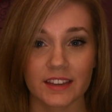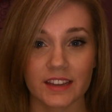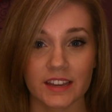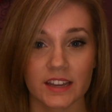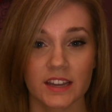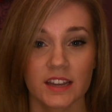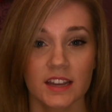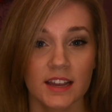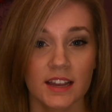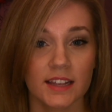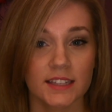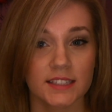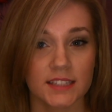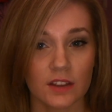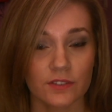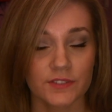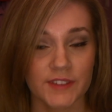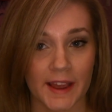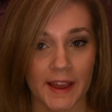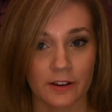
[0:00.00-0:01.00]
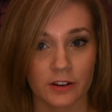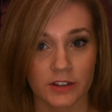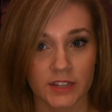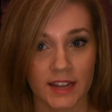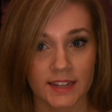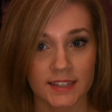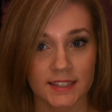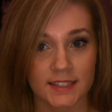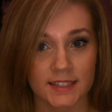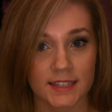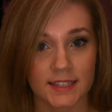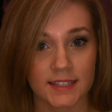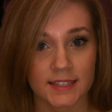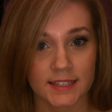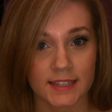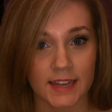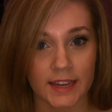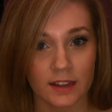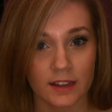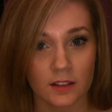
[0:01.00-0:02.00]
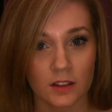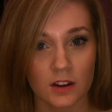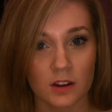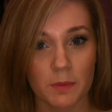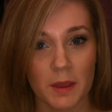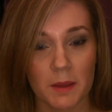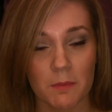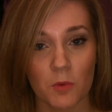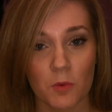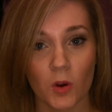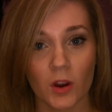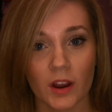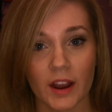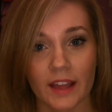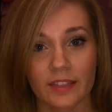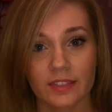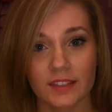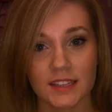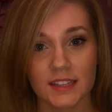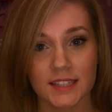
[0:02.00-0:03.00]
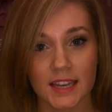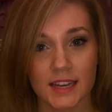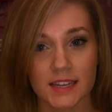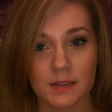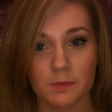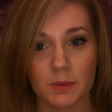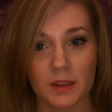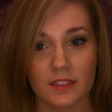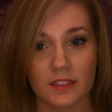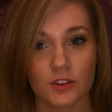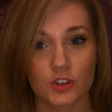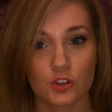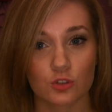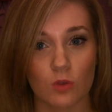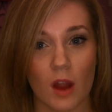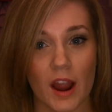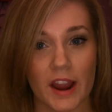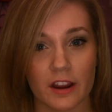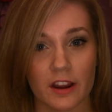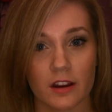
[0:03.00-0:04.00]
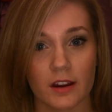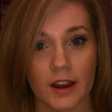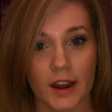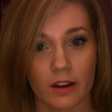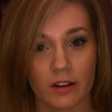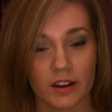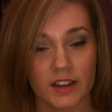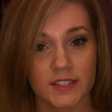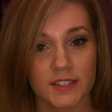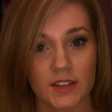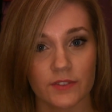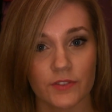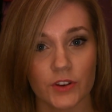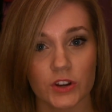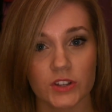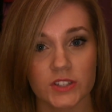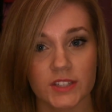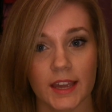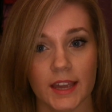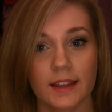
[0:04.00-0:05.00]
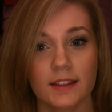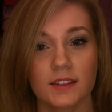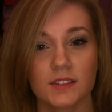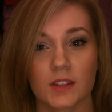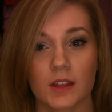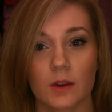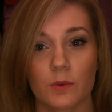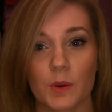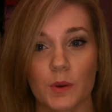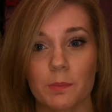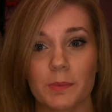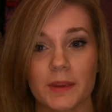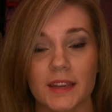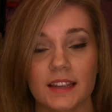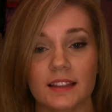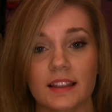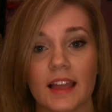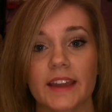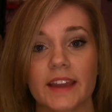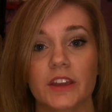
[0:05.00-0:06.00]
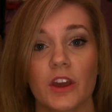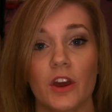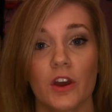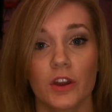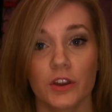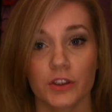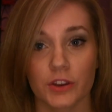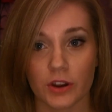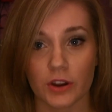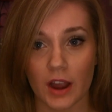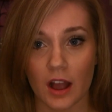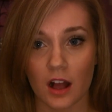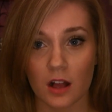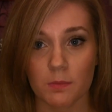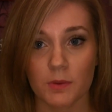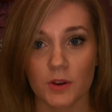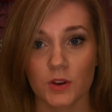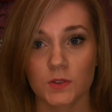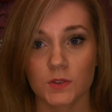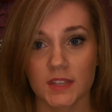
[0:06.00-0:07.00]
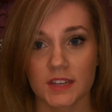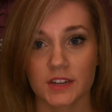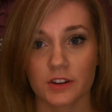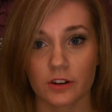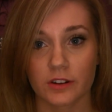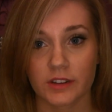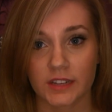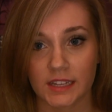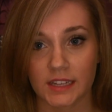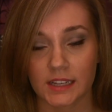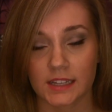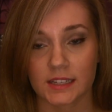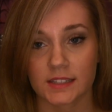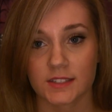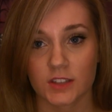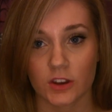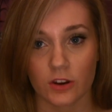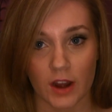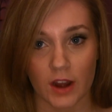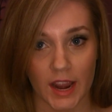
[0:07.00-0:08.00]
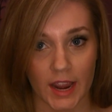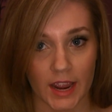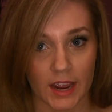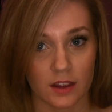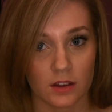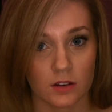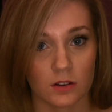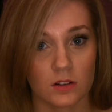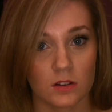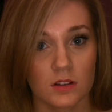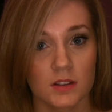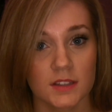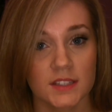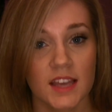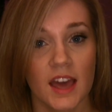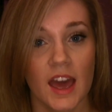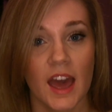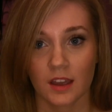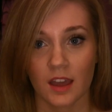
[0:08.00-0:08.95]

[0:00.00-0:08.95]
the self-tanner tends to stick a little bit more, and these tend to be the drier areas of your skin, so that would be like your elbows and your knees, your ankles.